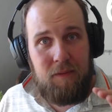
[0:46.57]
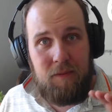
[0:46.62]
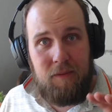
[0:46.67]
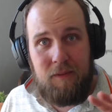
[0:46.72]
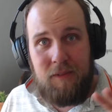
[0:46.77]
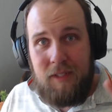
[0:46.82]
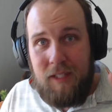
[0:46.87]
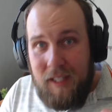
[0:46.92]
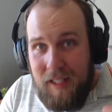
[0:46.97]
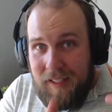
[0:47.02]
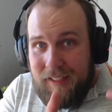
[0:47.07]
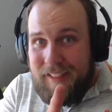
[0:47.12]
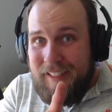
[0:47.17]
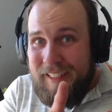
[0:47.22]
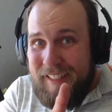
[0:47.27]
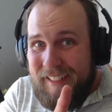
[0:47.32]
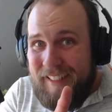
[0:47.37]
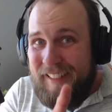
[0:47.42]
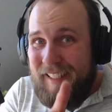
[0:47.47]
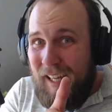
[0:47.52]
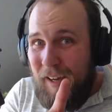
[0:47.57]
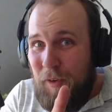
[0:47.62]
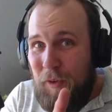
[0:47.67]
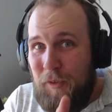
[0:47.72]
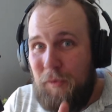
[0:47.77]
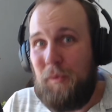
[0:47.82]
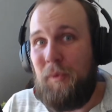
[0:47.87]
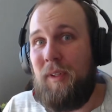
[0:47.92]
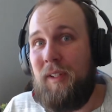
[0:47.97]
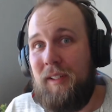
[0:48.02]
things I
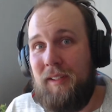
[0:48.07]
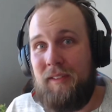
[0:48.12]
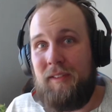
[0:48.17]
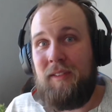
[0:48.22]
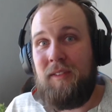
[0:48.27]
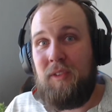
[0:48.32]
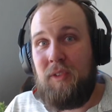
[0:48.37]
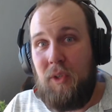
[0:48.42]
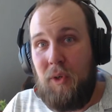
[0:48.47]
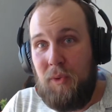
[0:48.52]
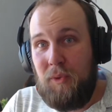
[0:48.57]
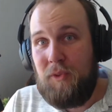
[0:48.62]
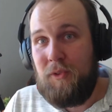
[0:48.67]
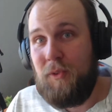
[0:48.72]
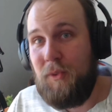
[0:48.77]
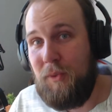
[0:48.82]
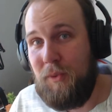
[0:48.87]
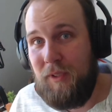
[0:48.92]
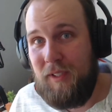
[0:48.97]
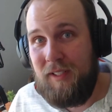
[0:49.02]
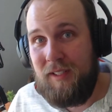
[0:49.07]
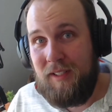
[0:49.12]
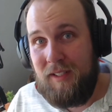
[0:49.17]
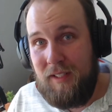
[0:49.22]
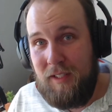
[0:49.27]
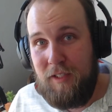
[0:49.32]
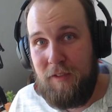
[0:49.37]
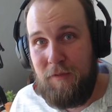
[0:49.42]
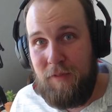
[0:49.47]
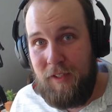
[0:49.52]
will go through in
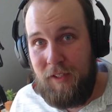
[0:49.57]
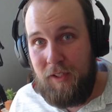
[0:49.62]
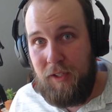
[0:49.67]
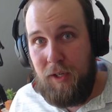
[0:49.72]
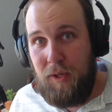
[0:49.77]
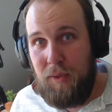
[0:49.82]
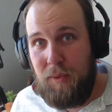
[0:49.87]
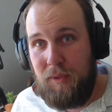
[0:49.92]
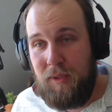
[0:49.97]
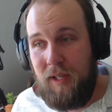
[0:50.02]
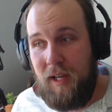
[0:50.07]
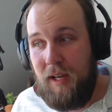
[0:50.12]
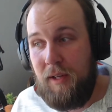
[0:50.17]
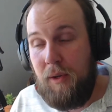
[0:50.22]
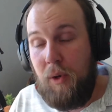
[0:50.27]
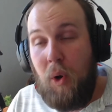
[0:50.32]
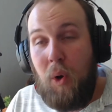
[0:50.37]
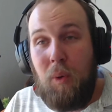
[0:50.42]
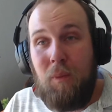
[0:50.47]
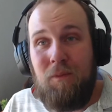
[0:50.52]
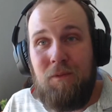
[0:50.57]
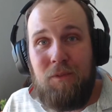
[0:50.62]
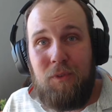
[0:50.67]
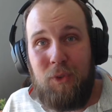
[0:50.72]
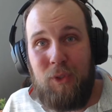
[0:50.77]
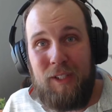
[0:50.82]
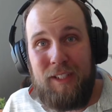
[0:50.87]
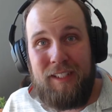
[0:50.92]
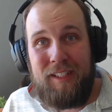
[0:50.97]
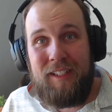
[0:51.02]
this video, and
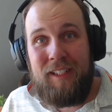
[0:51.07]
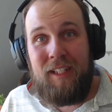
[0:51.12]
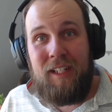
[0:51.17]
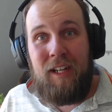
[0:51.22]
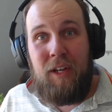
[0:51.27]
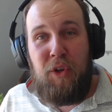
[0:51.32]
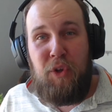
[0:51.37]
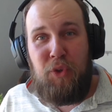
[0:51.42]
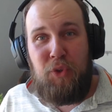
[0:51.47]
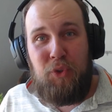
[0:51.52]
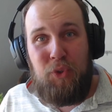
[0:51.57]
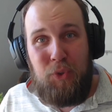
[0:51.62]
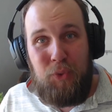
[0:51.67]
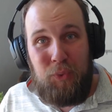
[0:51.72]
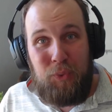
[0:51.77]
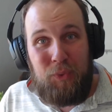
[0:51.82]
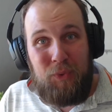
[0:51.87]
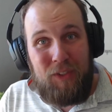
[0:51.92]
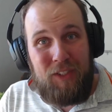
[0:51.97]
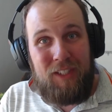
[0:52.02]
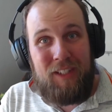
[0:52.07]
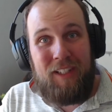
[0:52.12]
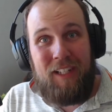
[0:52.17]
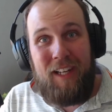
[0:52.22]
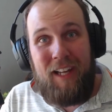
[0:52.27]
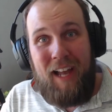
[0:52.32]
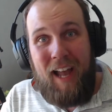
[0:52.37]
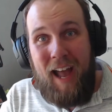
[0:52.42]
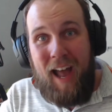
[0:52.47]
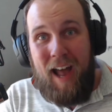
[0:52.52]
hopefully you will
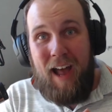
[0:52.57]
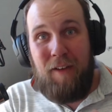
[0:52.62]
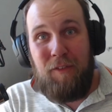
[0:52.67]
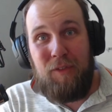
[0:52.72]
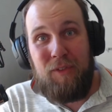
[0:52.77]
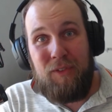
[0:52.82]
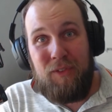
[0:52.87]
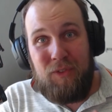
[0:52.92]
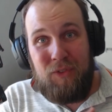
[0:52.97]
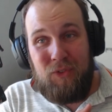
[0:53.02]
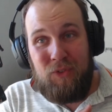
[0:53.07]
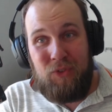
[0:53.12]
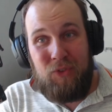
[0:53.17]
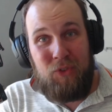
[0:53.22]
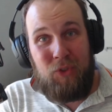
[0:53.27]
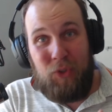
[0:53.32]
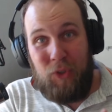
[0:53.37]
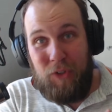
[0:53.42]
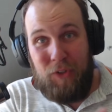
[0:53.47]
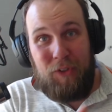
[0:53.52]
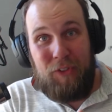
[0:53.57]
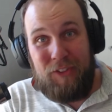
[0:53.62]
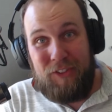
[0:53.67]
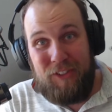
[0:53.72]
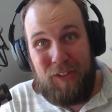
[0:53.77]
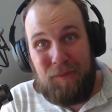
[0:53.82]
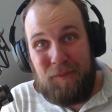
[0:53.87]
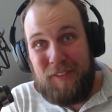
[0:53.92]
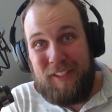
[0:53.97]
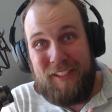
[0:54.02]
have to learn
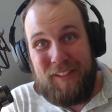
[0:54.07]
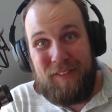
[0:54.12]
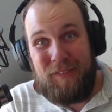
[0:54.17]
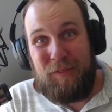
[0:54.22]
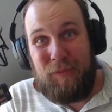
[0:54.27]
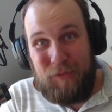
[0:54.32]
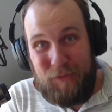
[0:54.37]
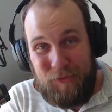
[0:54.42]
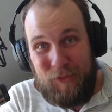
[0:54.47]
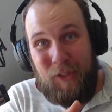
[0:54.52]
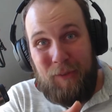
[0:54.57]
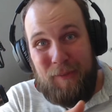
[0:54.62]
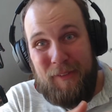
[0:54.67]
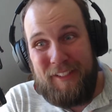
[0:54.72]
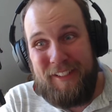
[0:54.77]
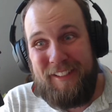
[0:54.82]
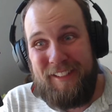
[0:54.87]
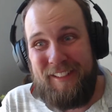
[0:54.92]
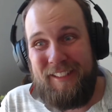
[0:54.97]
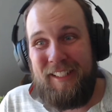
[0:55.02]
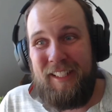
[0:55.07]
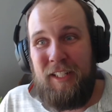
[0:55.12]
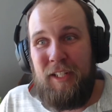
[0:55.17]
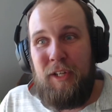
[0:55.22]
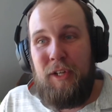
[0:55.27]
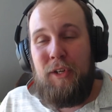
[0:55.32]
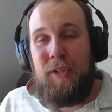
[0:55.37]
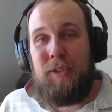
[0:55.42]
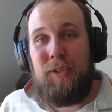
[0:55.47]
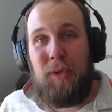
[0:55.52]
something from it.
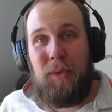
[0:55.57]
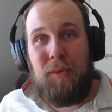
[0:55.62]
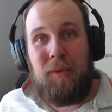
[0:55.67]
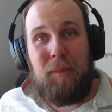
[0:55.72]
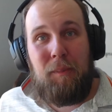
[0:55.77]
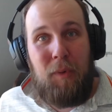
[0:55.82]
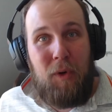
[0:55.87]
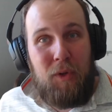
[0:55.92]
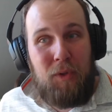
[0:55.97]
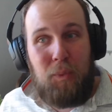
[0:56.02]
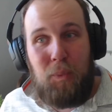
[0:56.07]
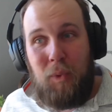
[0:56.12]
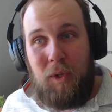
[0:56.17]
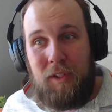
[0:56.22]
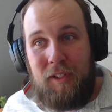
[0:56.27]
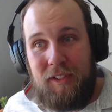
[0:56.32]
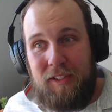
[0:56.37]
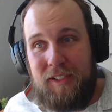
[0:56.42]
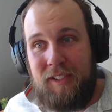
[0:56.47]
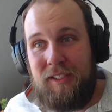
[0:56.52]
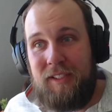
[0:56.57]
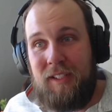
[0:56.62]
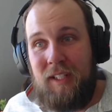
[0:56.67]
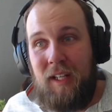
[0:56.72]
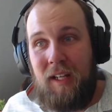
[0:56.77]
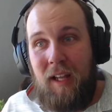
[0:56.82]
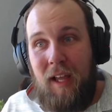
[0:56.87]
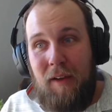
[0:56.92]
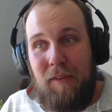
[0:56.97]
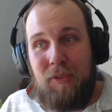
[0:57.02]
So point 1 is
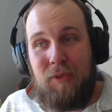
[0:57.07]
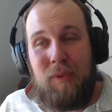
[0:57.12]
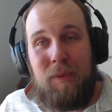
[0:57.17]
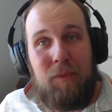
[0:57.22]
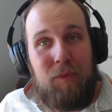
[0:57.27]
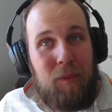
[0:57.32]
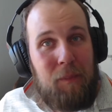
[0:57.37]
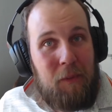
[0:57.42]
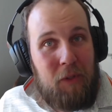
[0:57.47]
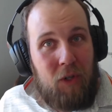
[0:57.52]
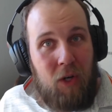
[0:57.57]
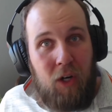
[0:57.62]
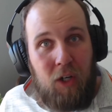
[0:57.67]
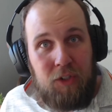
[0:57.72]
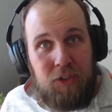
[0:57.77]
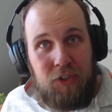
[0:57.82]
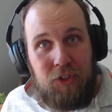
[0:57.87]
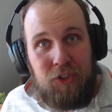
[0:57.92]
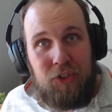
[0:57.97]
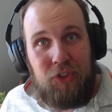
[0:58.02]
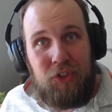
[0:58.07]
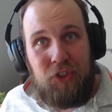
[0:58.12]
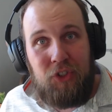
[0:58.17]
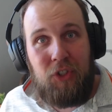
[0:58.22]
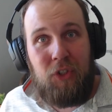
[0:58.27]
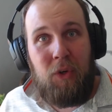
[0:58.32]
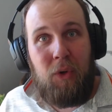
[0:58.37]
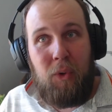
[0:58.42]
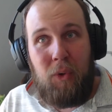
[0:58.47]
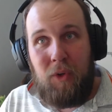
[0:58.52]
live stream from a cottage
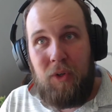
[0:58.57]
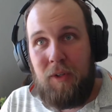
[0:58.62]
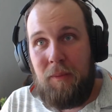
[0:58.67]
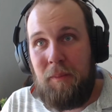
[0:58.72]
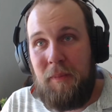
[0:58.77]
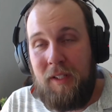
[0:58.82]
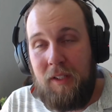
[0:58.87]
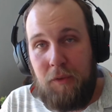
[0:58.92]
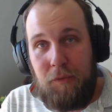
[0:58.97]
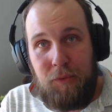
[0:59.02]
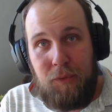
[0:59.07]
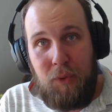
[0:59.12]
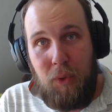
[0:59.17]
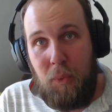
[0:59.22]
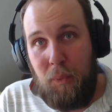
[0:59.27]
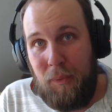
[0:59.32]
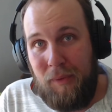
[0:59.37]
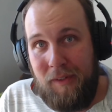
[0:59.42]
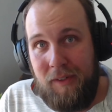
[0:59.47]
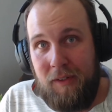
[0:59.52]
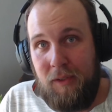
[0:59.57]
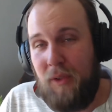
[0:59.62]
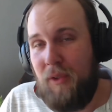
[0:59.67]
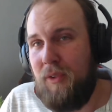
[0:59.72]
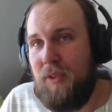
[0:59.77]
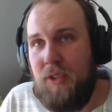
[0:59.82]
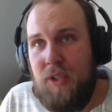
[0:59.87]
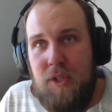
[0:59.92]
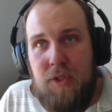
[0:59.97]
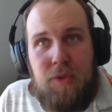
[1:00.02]
or middle of nowhere, or
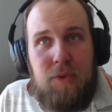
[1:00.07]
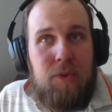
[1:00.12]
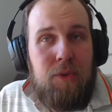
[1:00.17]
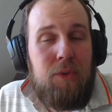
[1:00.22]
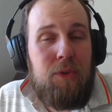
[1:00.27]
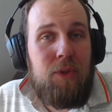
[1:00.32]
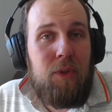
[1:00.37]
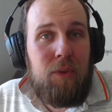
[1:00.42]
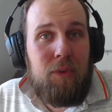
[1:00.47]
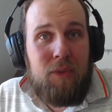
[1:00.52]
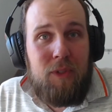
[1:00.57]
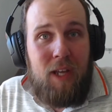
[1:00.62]
just you don't